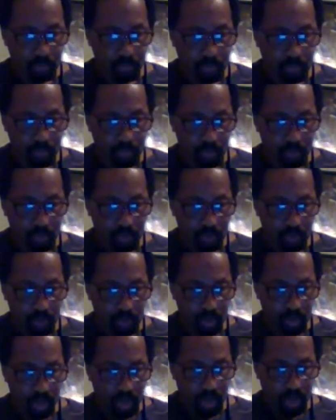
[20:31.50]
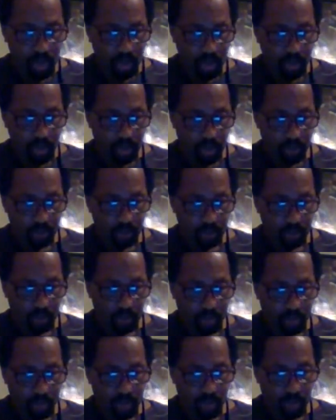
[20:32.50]
let's see here.
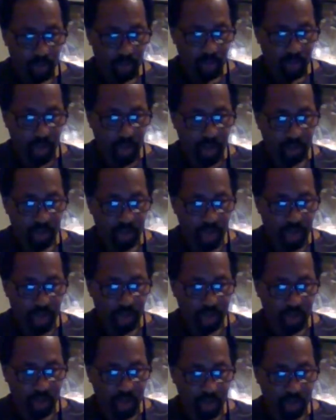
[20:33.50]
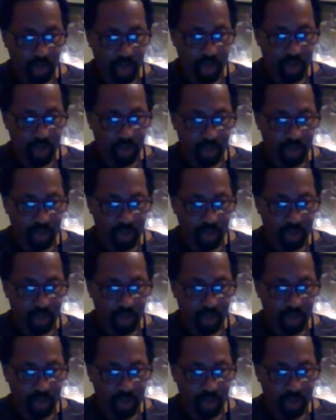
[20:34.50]
Crypto John, thank you so much.